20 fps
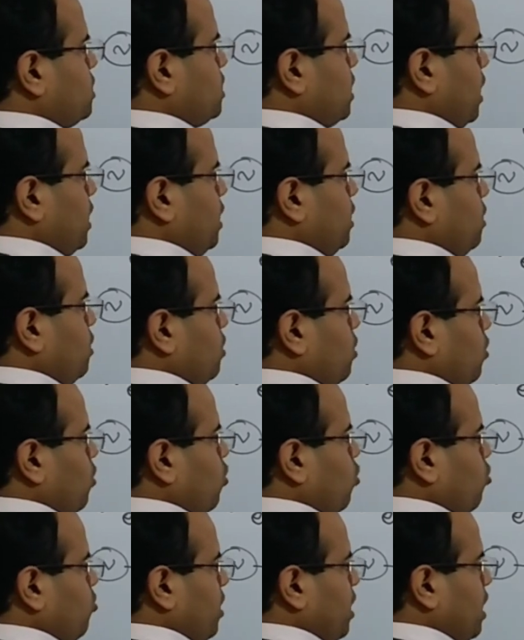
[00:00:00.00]

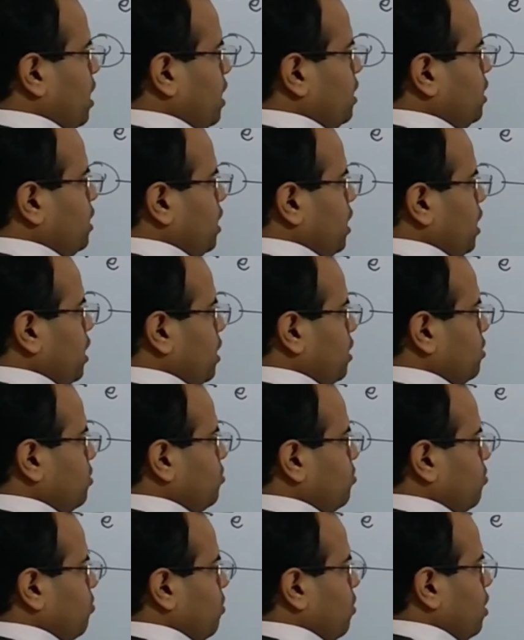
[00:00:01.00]
sine omega
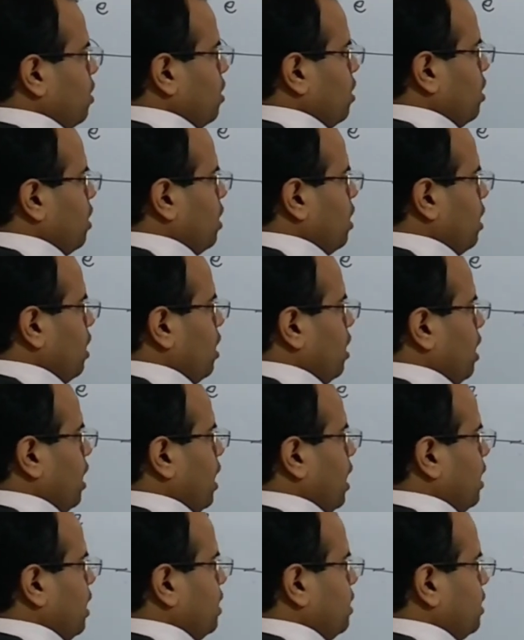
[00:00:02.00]
t,
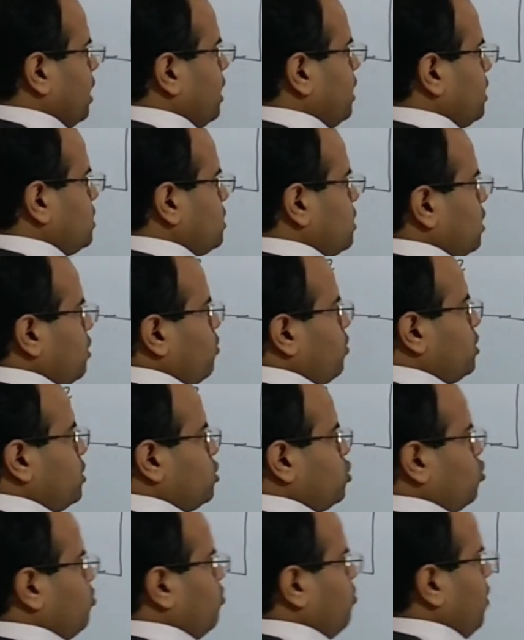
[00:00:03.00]
and that is equals to